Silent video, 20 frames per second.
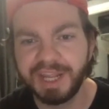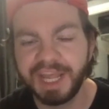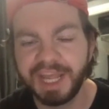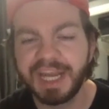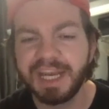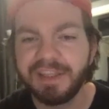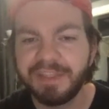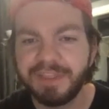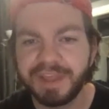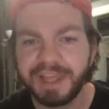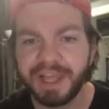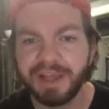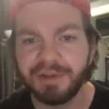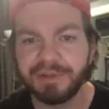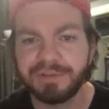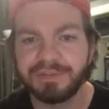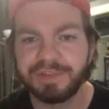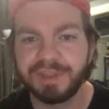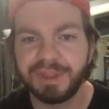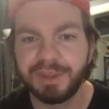Anything
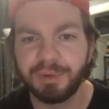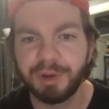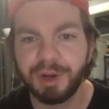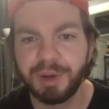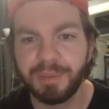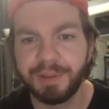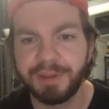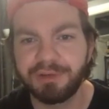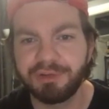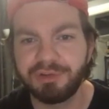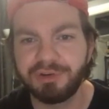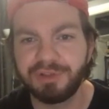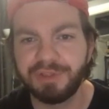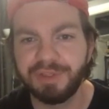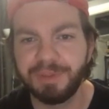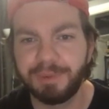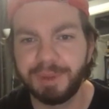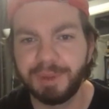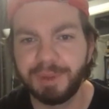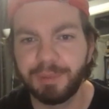else that you want to make sure
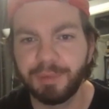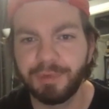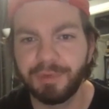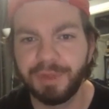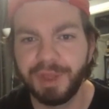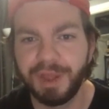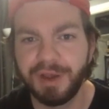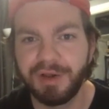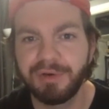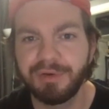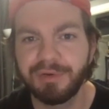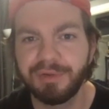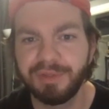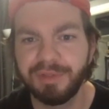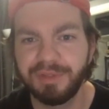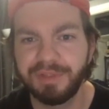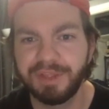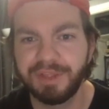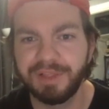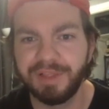that people know
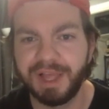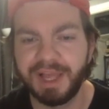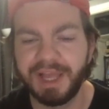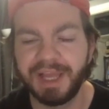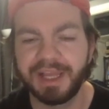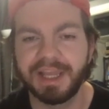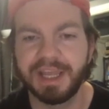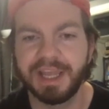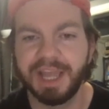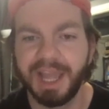that, like,